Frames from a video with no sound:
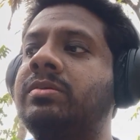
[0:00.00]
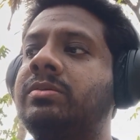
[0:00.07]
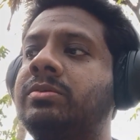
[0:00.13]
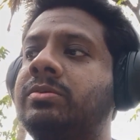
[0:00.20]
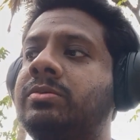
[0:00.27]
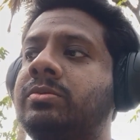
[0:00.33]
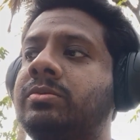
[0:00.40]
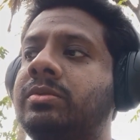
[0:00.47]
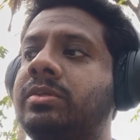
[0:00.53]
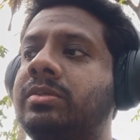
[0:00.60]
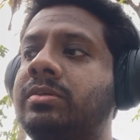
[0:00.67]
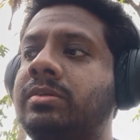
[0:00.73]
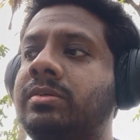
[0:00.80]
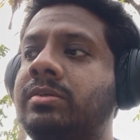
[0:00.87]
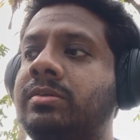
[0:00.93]
to
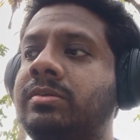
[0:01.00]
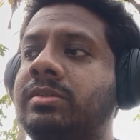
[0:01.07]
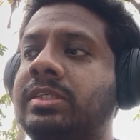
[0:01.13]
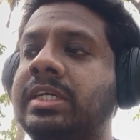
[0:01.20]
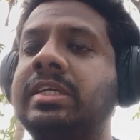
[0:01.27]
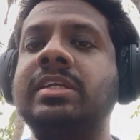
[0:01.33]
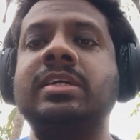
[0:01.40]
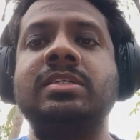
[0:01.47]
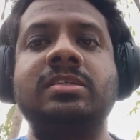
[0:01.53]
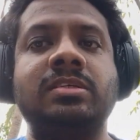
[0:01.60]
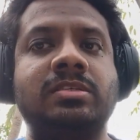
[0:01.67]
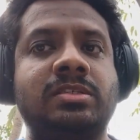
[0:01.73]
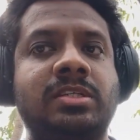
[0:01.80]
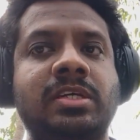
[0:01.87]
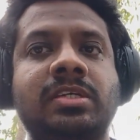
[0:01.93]
the signature
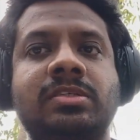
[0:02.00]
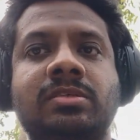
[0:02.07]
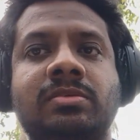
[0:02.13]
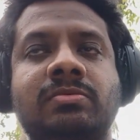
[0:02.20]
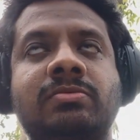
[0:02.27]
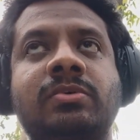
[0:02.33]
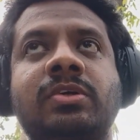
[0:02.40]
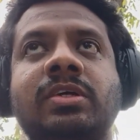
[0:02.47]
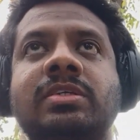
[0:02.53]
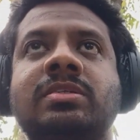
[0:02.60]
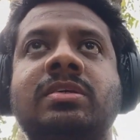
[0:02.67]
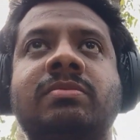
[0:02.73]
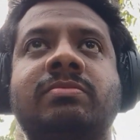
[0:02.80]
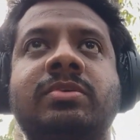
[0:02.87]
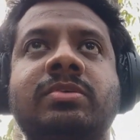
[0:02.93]
extraction, for
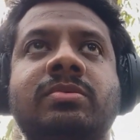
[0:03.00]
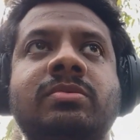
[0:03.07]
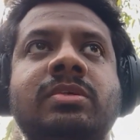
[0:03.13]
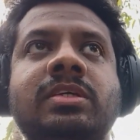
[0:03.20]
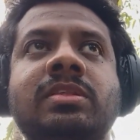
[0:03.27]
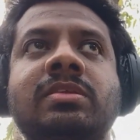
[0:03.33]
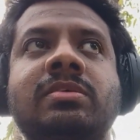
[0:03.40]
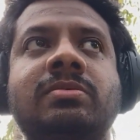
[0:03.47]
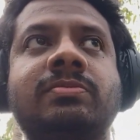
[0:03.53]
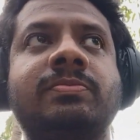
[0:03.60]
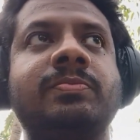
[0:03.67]
example. So in the